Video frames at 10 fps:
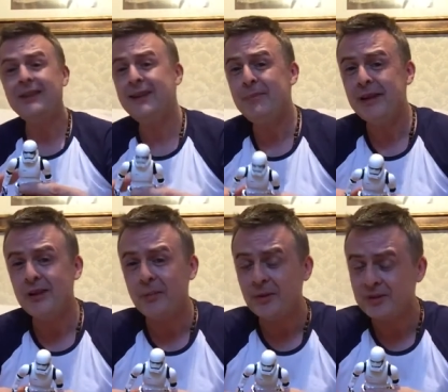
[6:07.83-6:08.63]
Leave me a
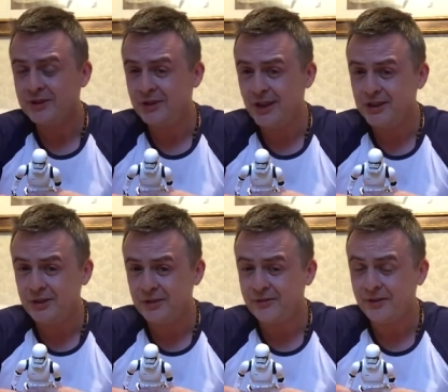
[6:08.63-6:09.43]
comment or a
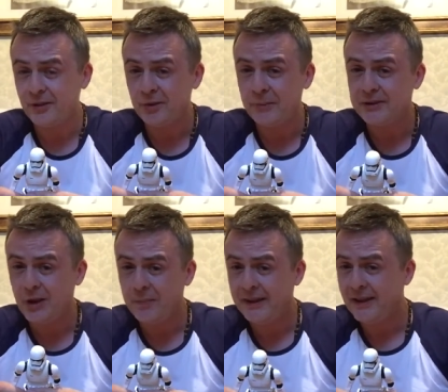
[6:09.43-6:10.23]
suggestion for an upcoming topic